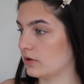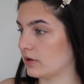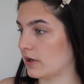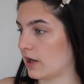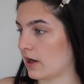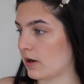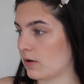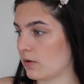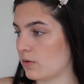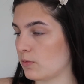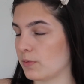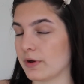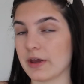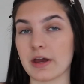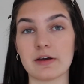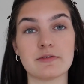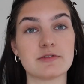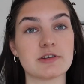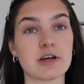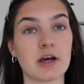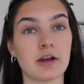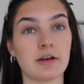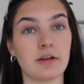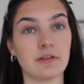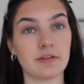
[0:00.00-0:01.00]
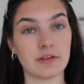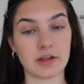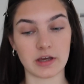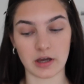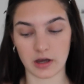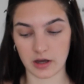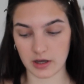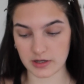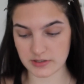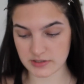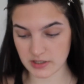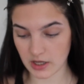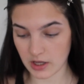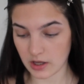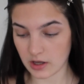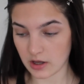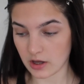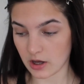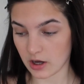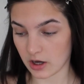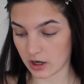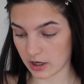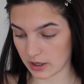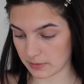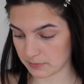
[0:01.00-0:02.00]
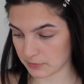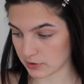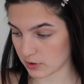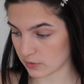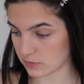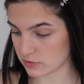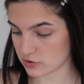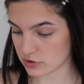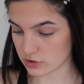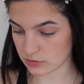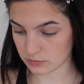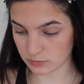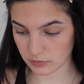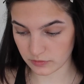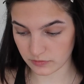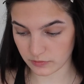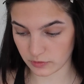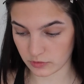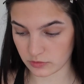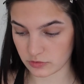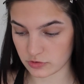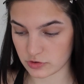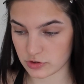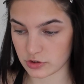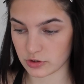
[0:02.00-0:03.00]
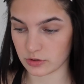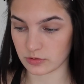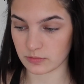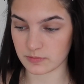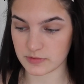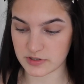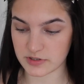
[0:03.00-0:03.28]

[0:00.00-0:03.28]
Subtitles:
now we have done the eyes, I'm going to move on to